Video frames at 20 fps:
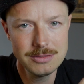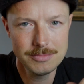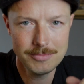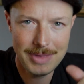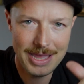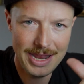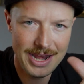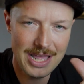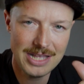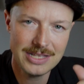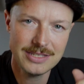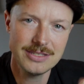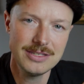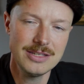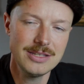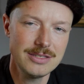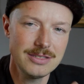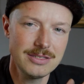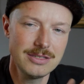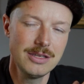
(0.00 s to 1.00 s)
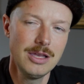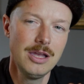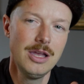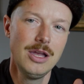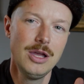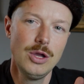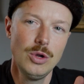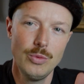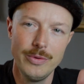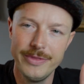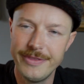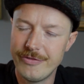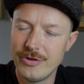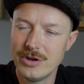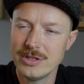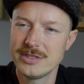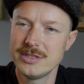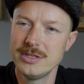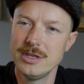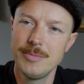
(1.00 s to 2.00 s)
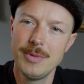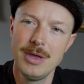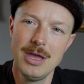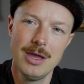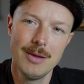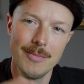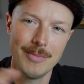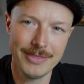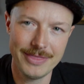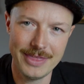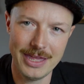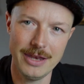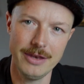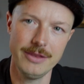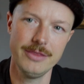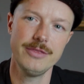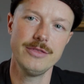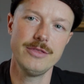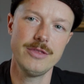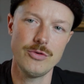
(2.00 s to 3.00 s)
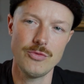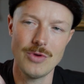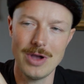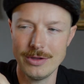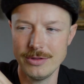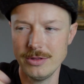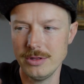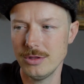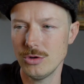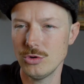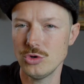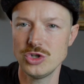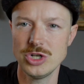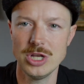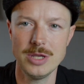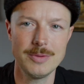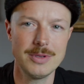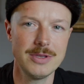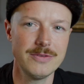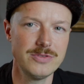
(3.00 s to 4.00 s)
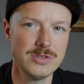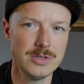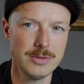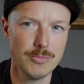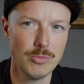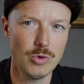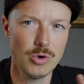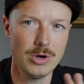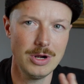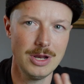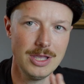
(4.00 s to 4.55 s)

with the front zip. But then the rounded toe shape gives it more